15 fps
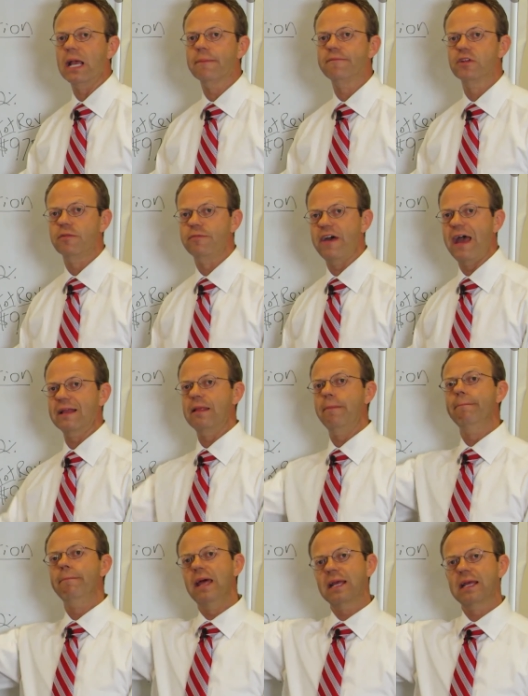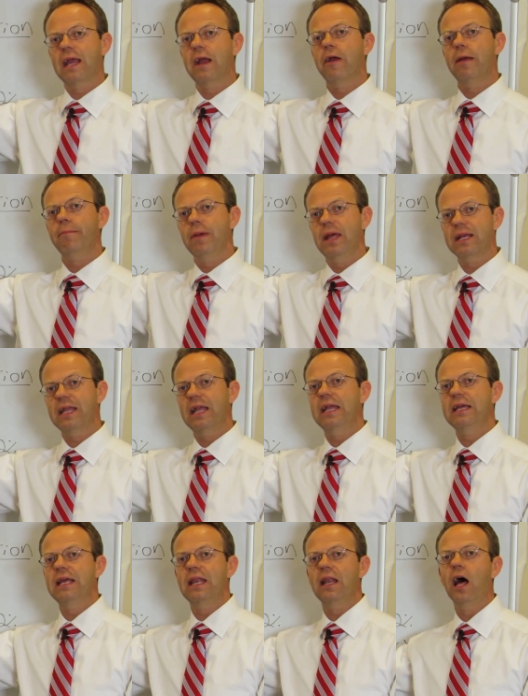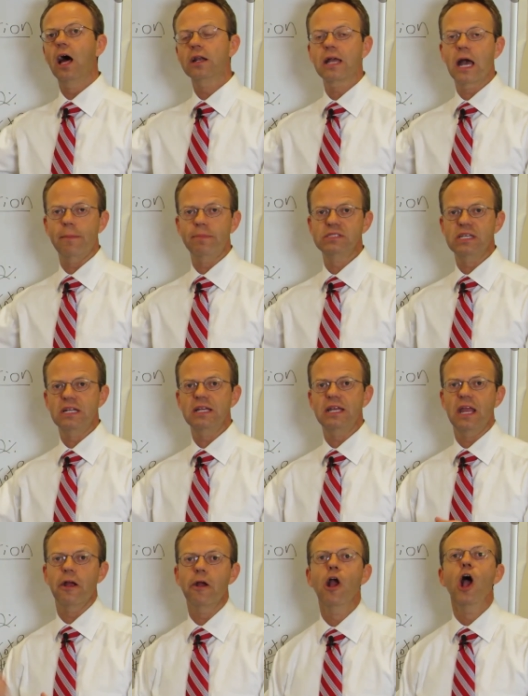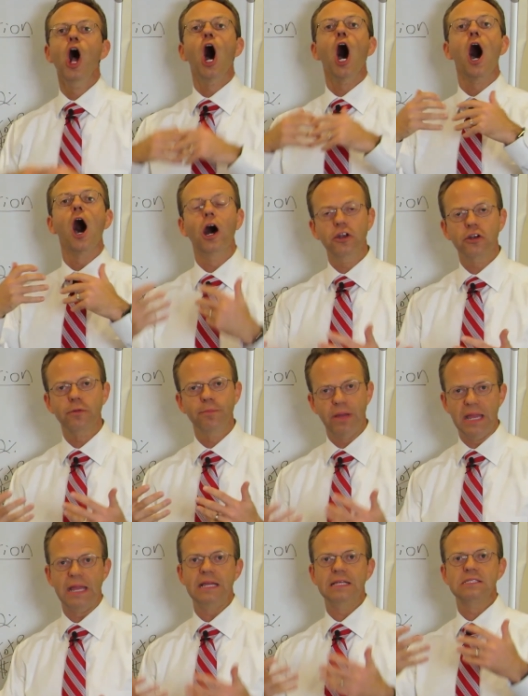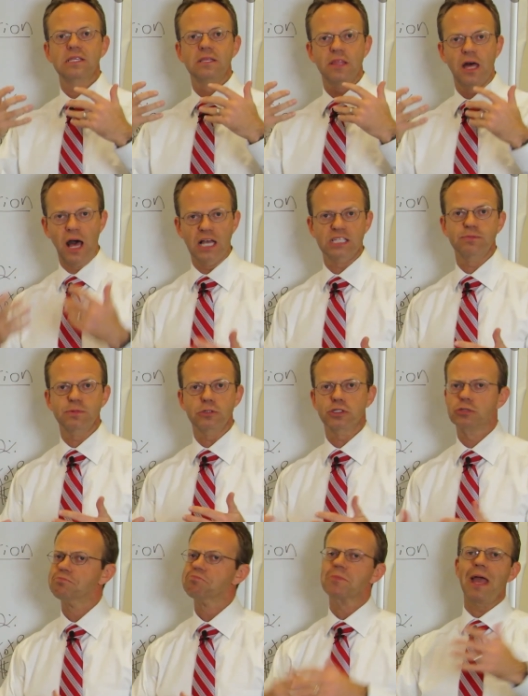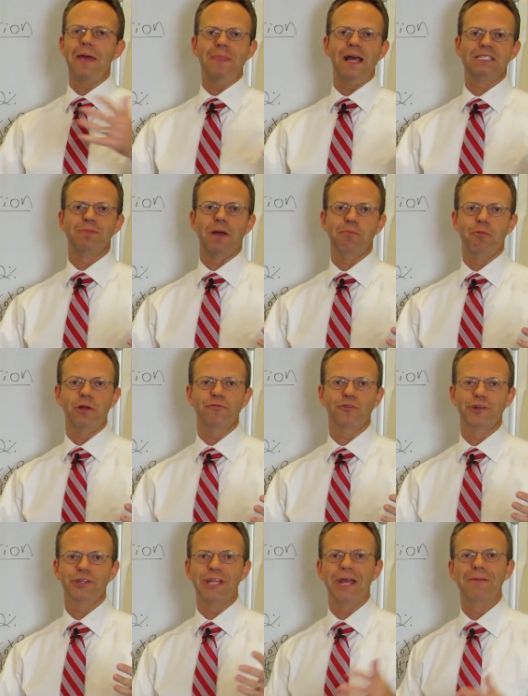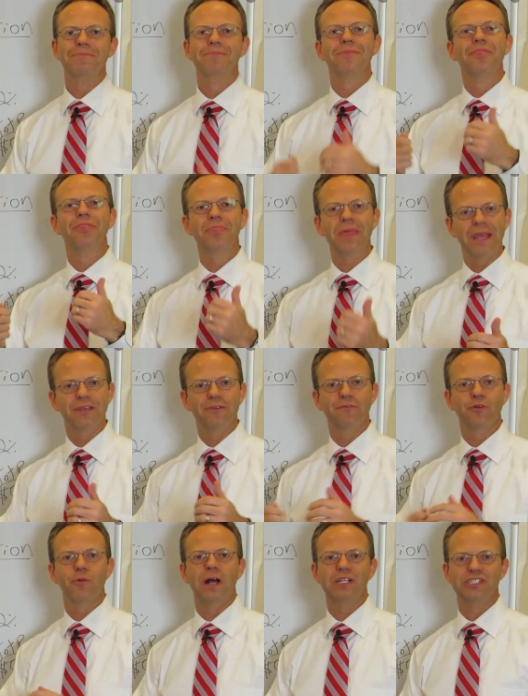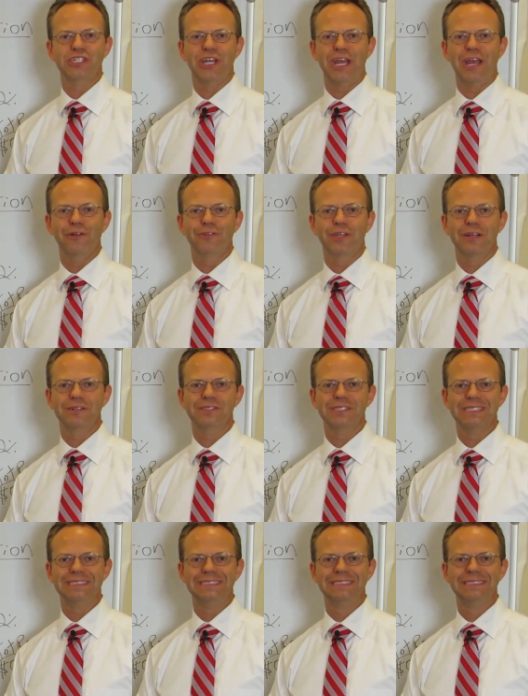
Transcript: up for the fact that Medicare and Medicaid and uncompensated care underpays the hospitals. And that's my point for today. Thank you for watching A Healthcare Z.